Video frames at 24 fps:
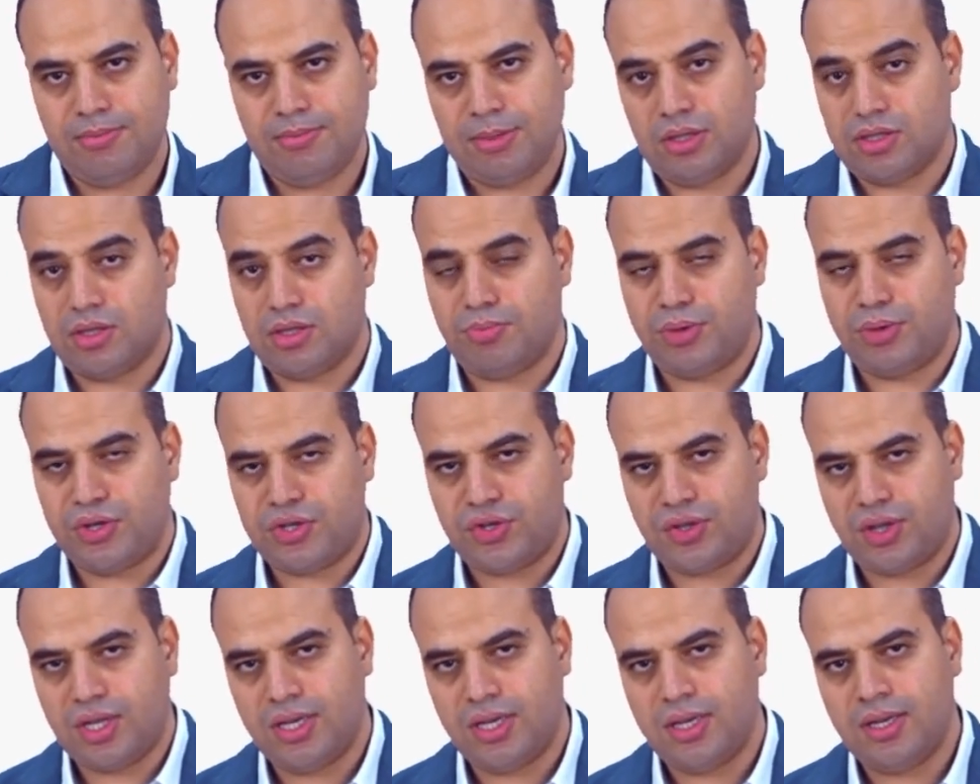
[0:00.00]
Because the
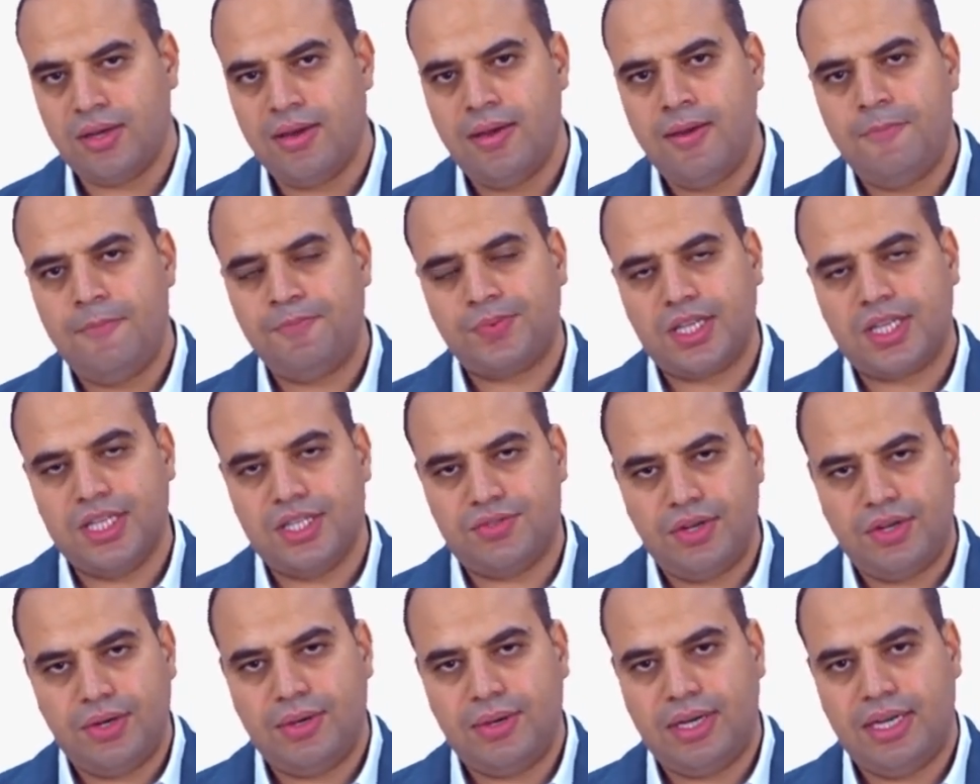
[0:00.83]
pressure there is
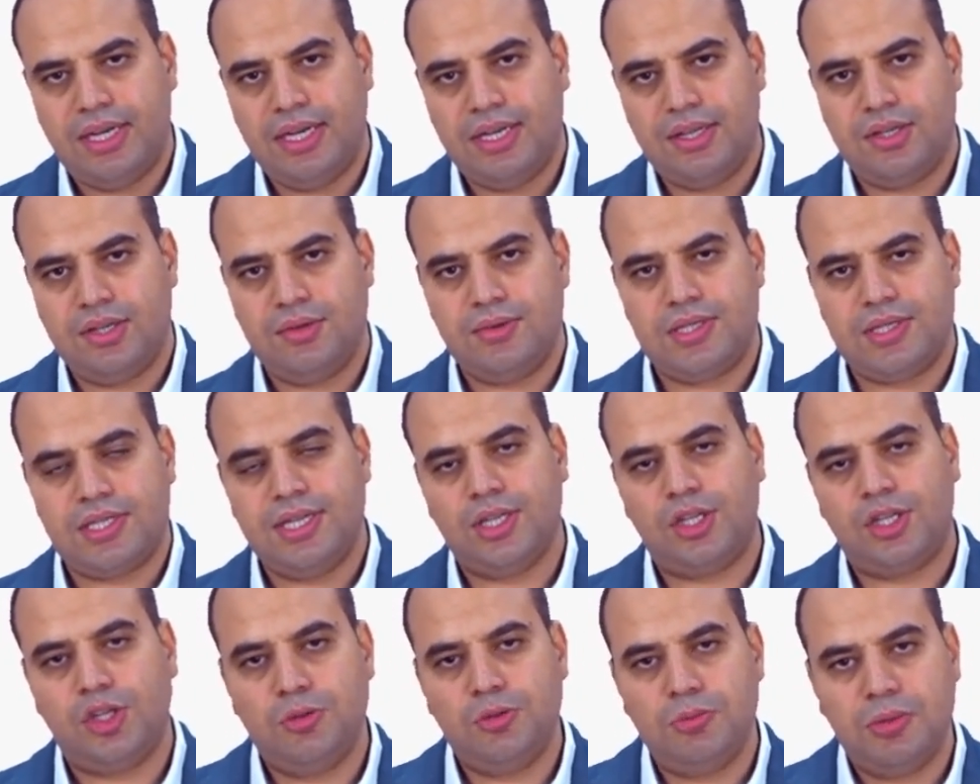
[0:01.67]
very high. There is an
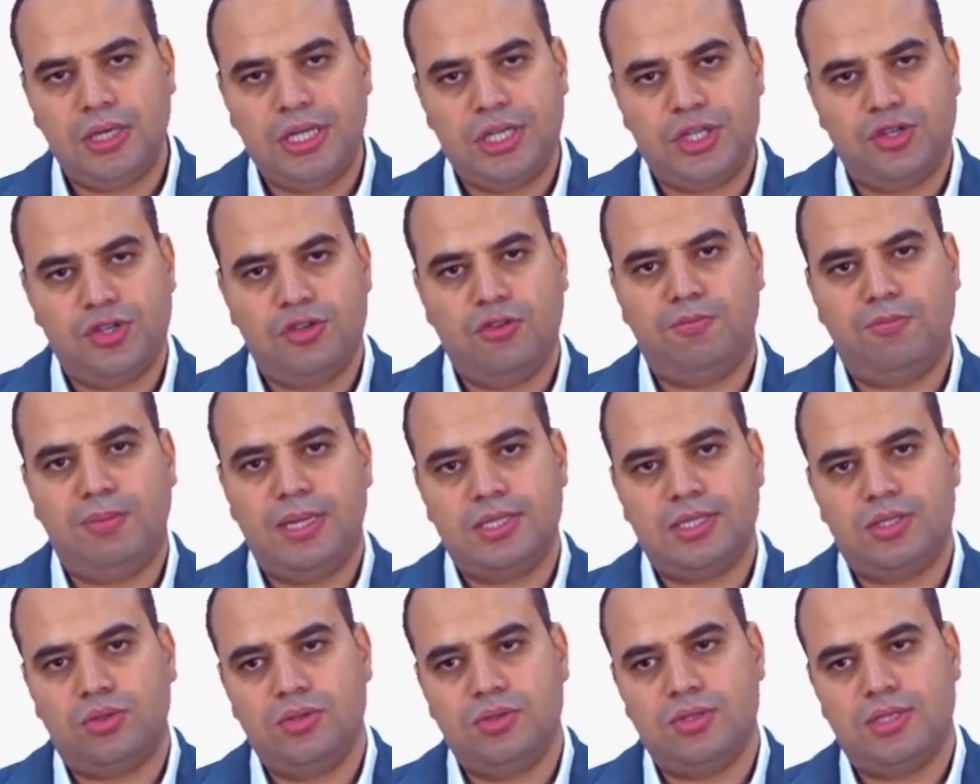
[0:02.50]
accumulation of
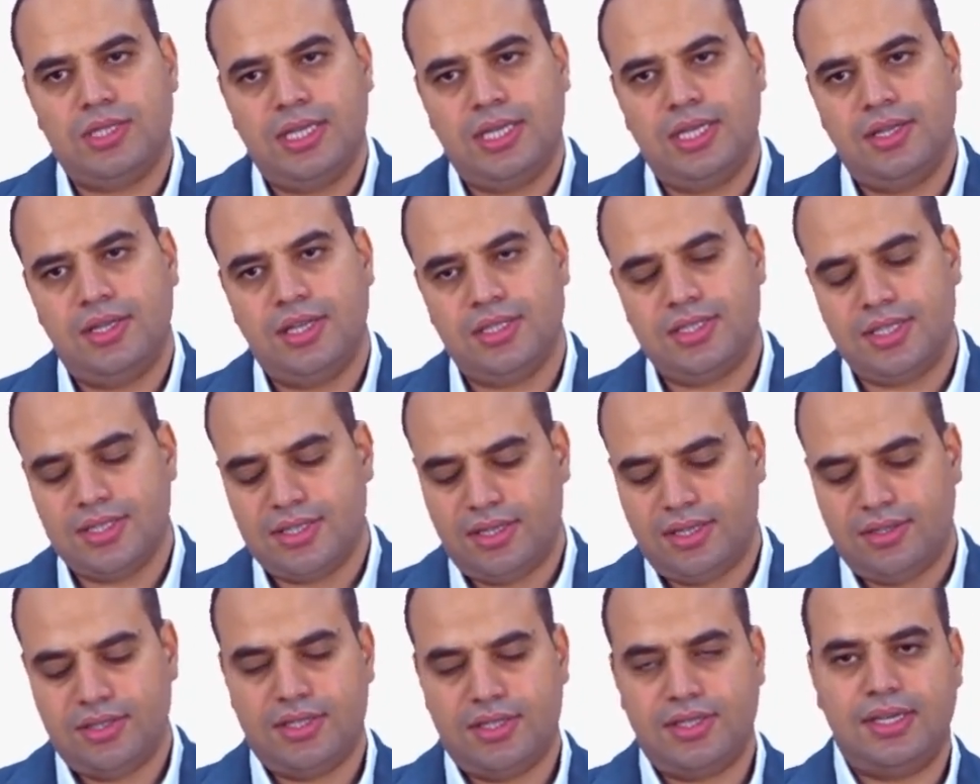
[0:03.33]
particles there that
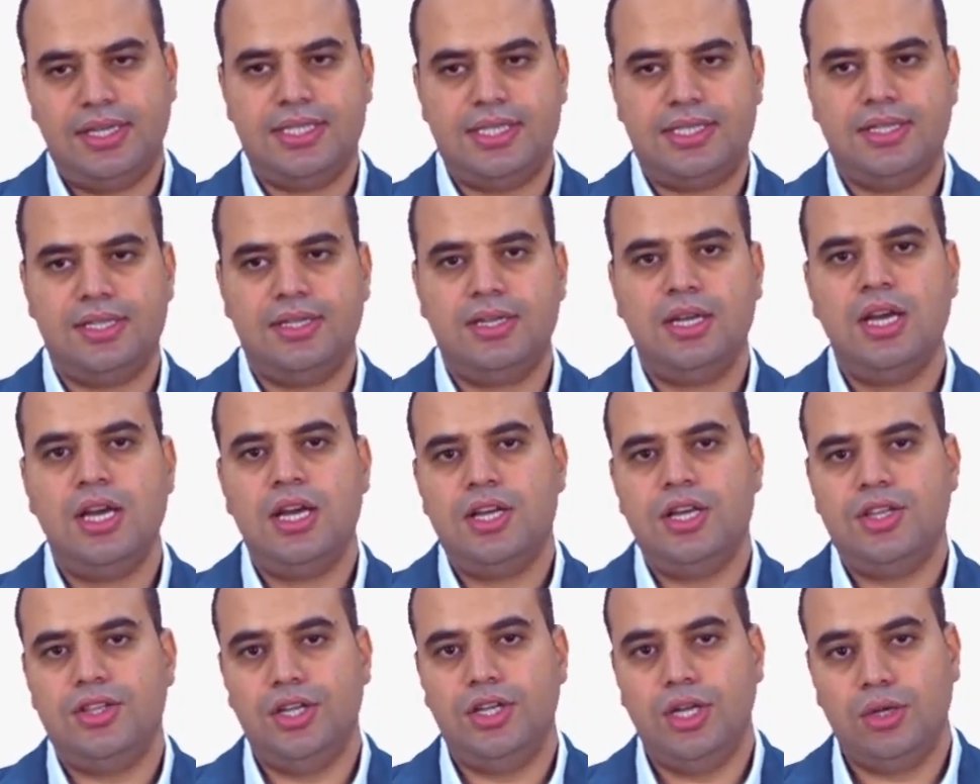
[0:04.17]
are hitting
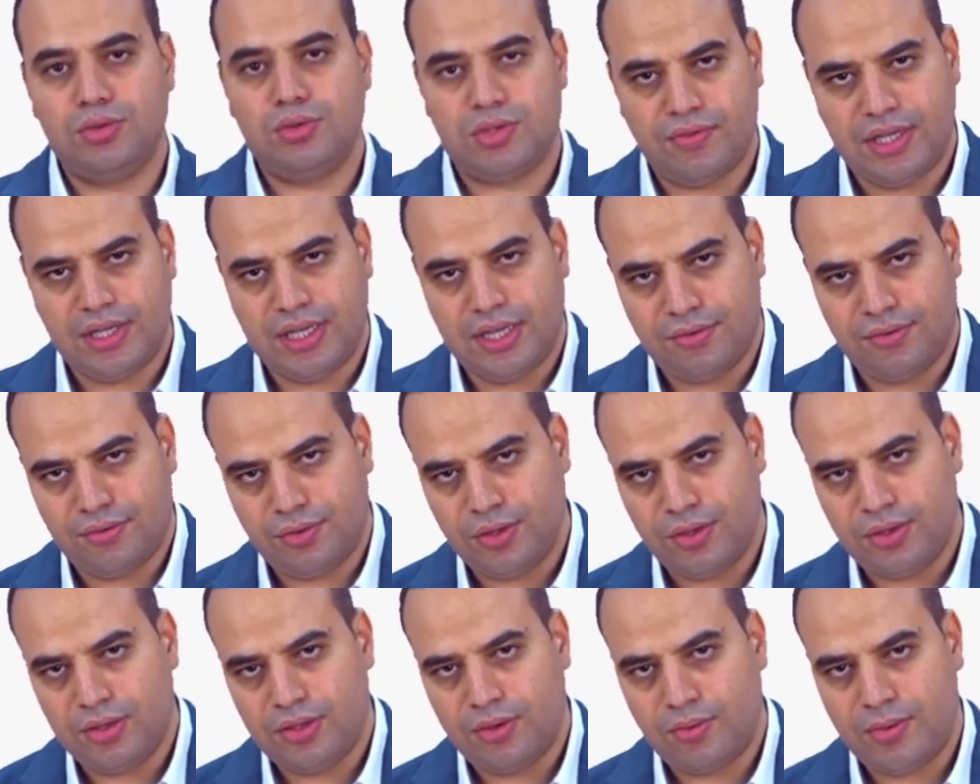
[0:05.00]
the nose of the
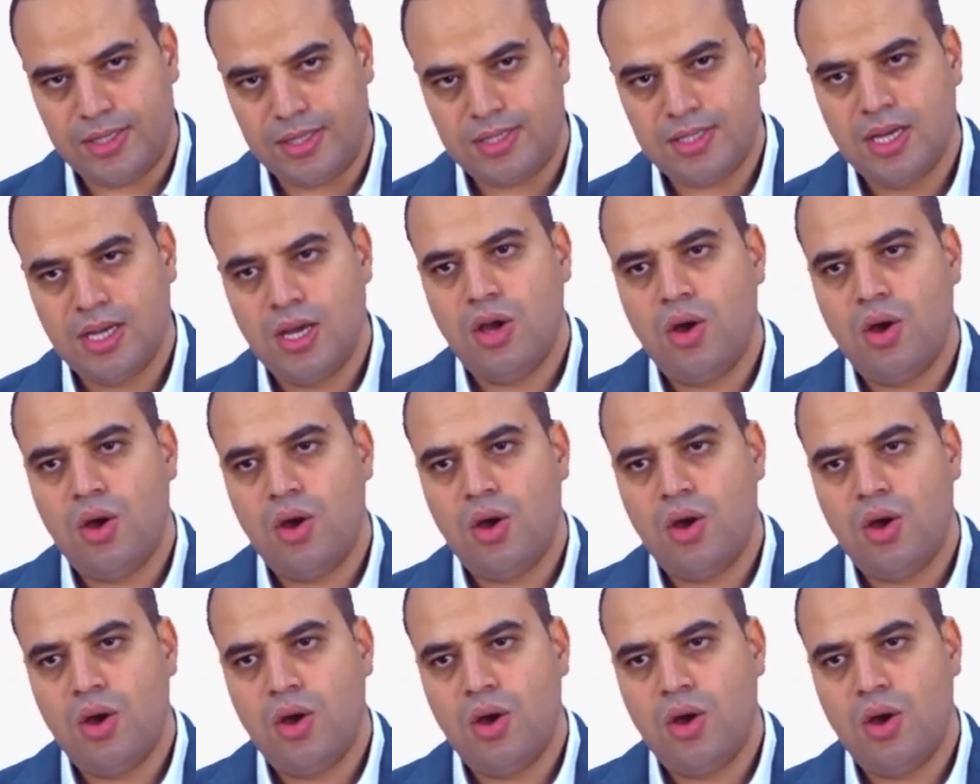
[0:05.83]
airfoil, right?